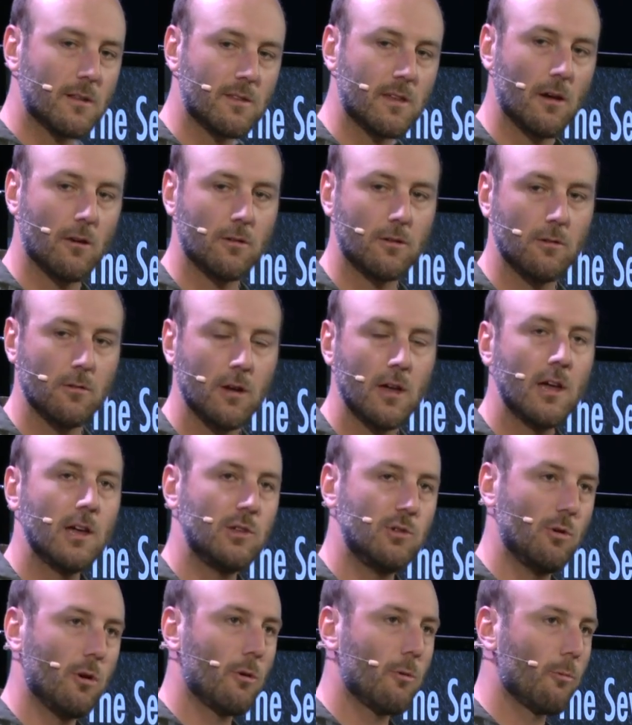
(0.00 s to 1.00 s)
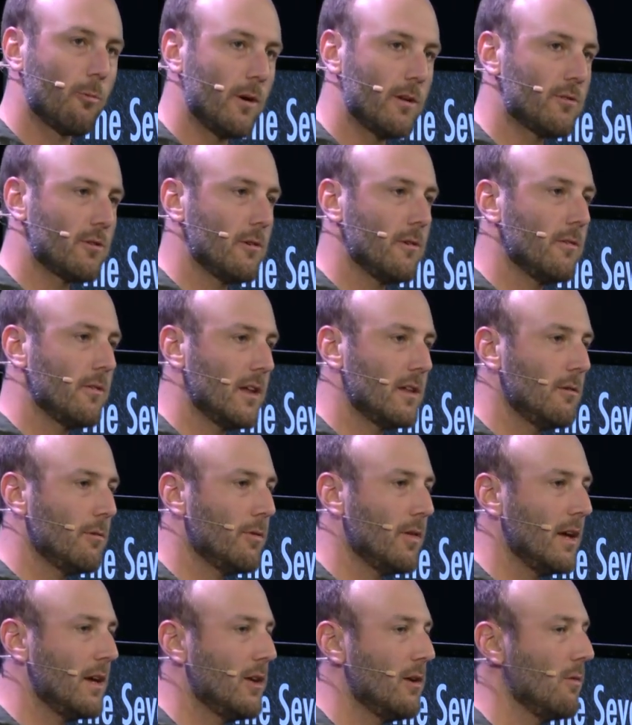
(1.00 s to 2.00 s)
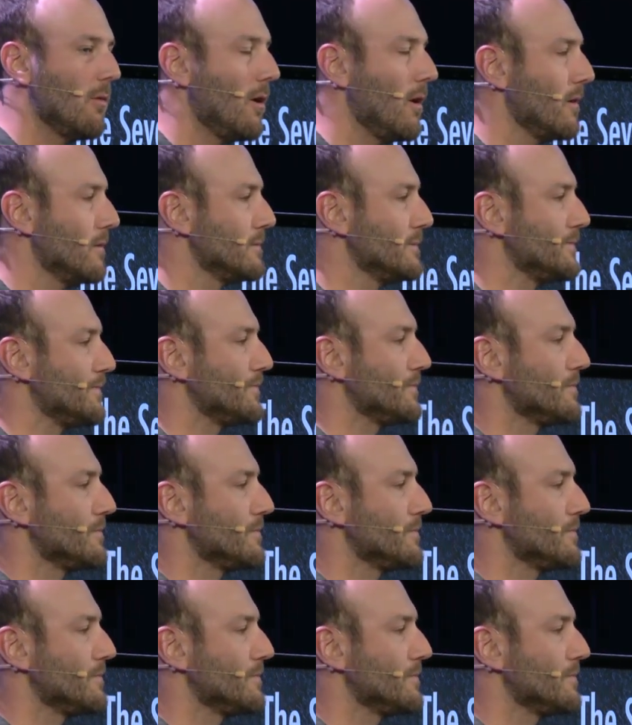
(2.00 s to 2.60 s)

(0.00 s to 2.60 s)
i want to tell you you're richer than you think you are